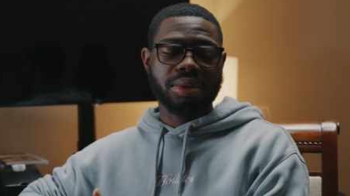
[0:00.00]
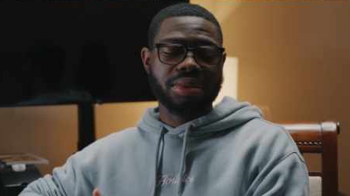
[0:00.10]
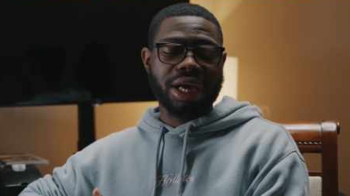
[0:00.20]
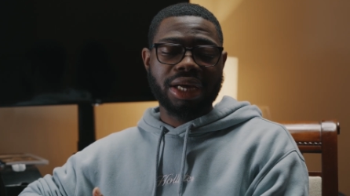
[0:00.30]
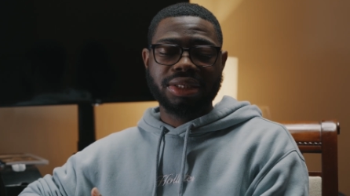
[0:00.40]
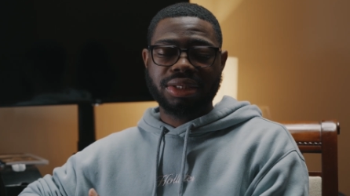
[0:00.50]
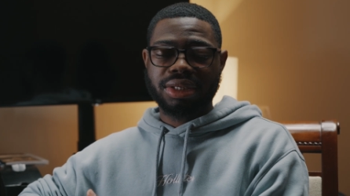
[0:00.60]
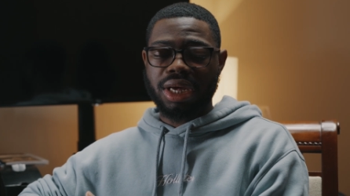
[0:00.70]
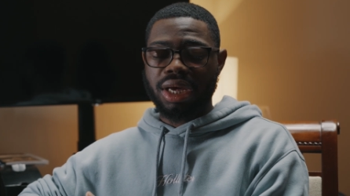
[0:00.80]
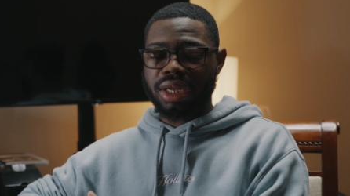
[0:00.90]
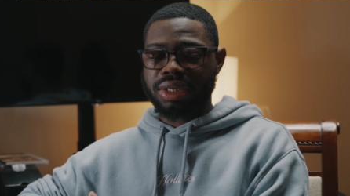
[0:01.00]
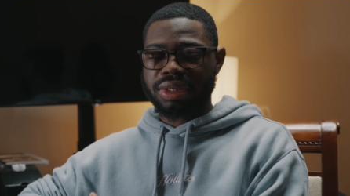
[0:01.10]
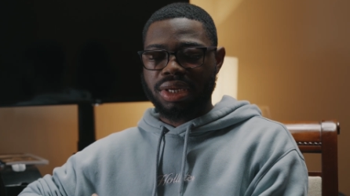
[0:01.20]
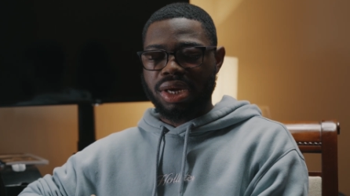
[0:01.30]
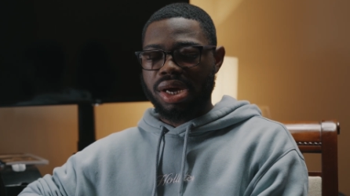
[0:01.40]
light
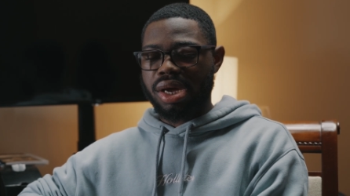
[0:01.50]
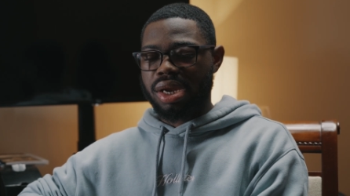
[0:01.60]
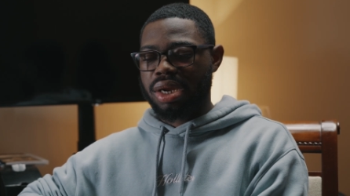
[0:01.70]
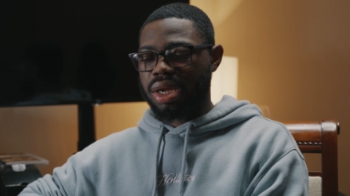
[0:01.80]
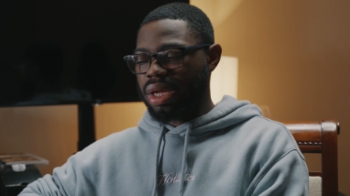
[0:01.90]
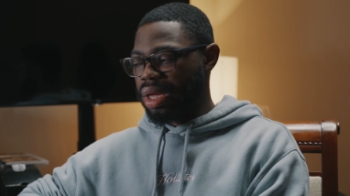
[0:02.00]
stands, I got